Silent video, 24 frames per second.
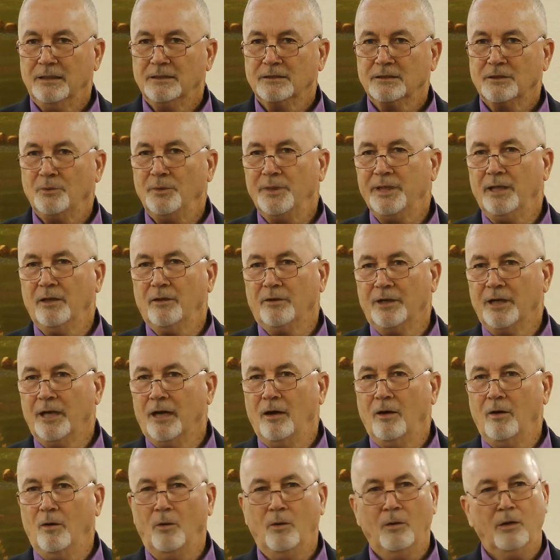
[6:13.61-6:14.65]
So we don't
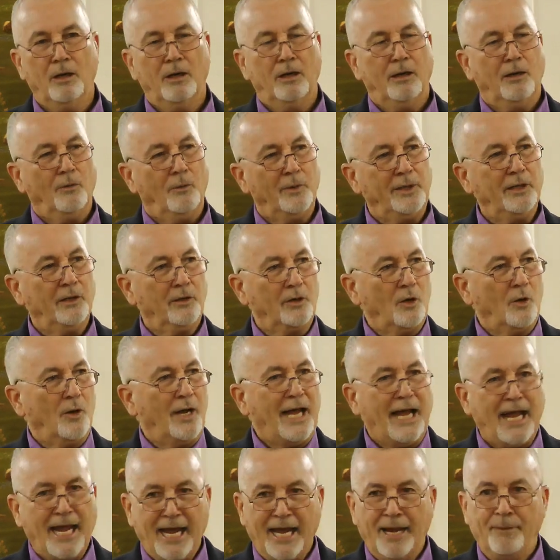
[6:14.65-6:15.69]
know
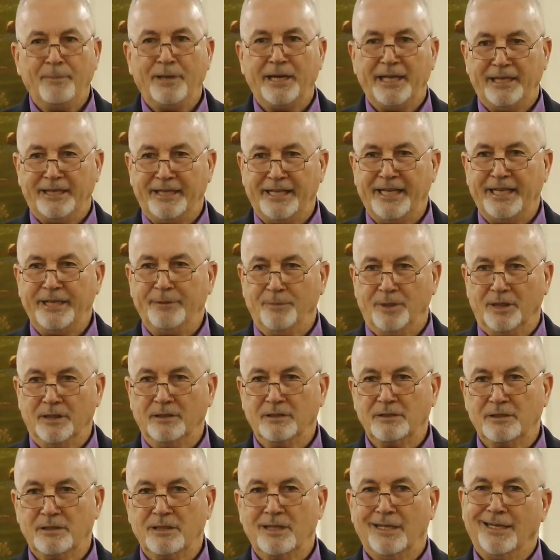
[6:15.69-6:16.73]
how many
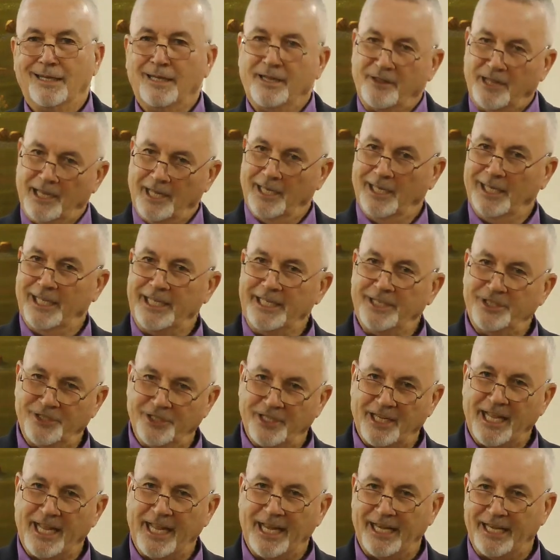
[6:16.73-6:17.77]
demons that
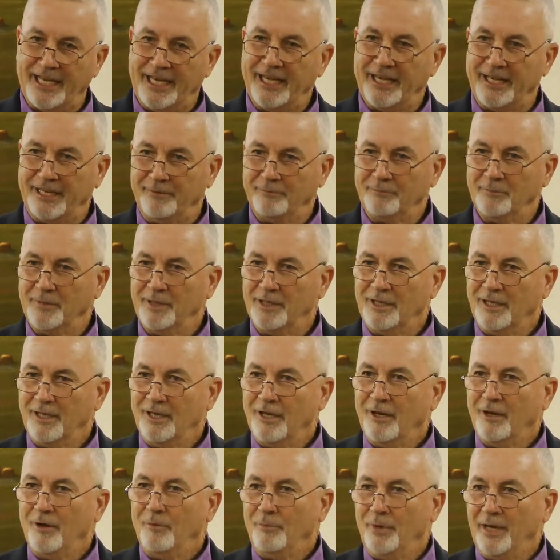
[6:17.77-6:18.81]
Legion had in him,
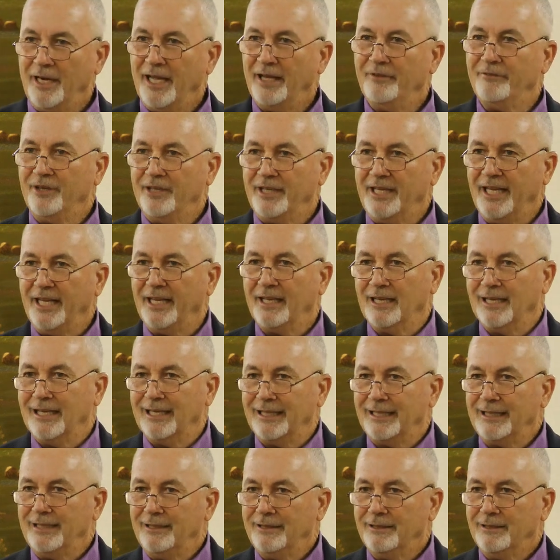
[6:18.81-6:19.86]
but
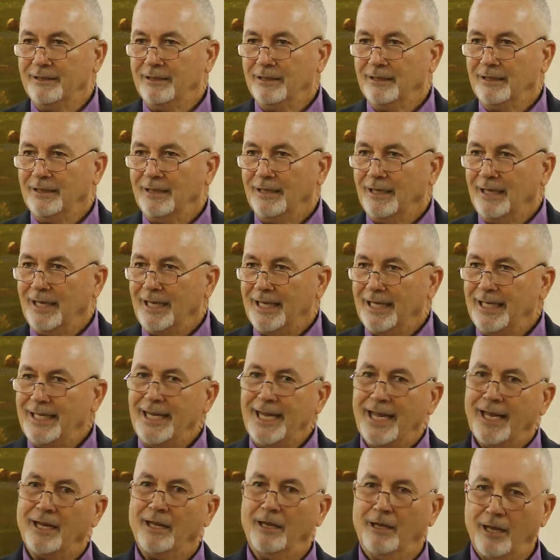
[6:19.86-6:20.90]
evidently he
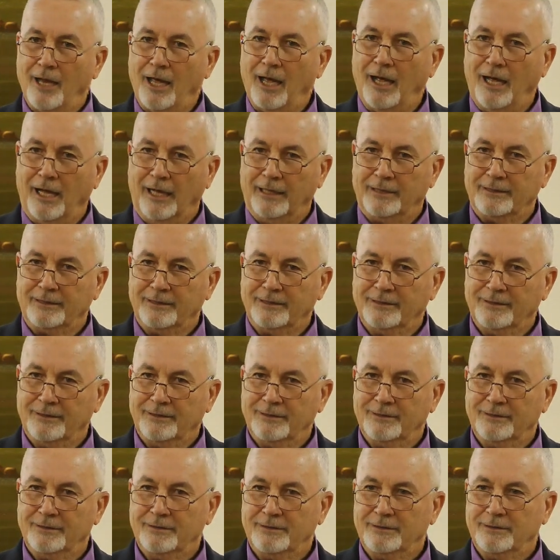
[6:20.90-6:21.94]
had a lot.
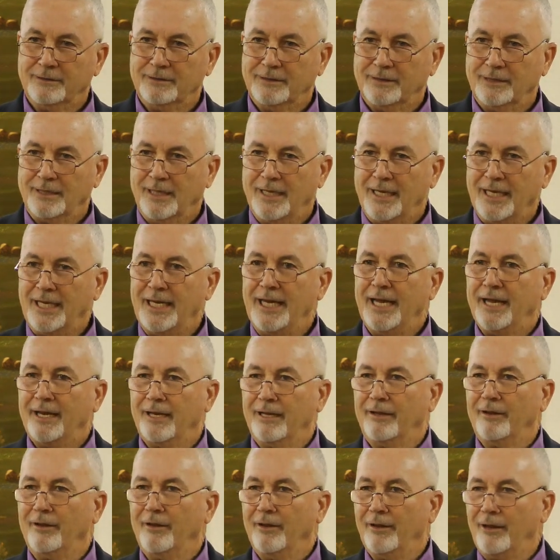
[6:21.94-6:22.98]
He had
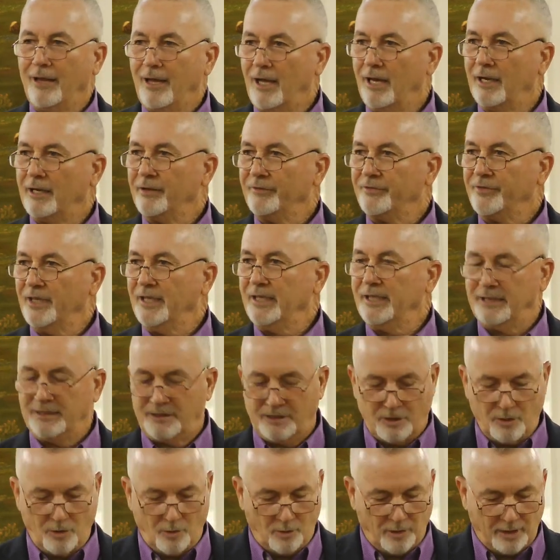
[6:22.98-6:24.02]
a lot of things
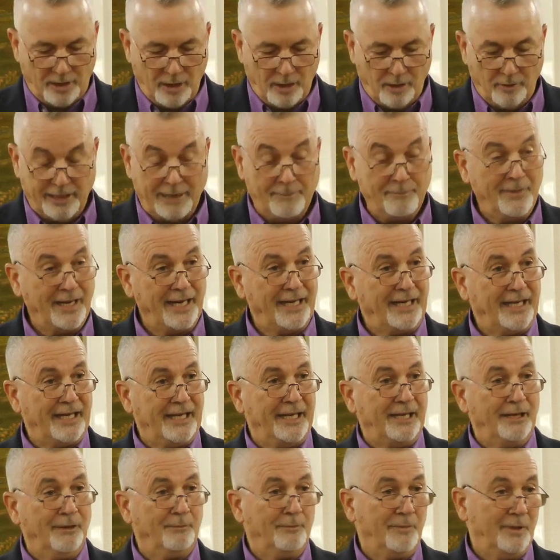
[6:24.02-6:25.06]
going on that made
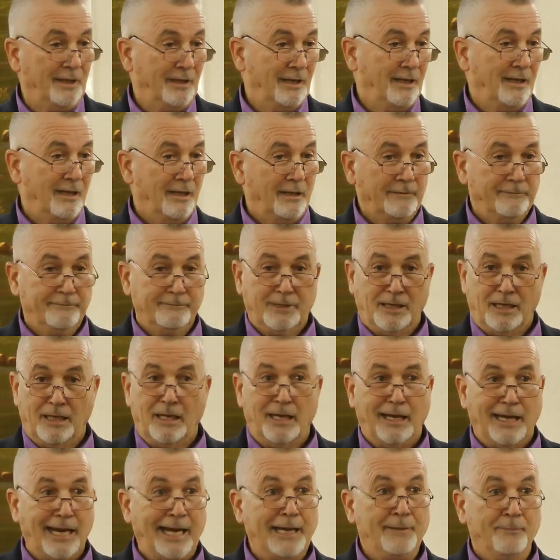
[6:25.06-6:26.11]
him
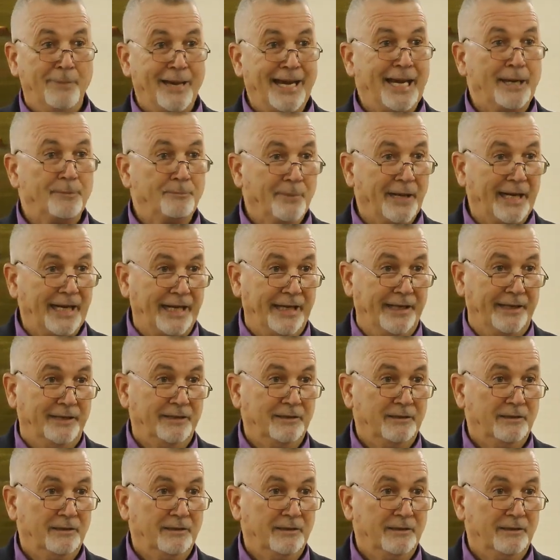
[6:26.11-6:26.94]
a madman.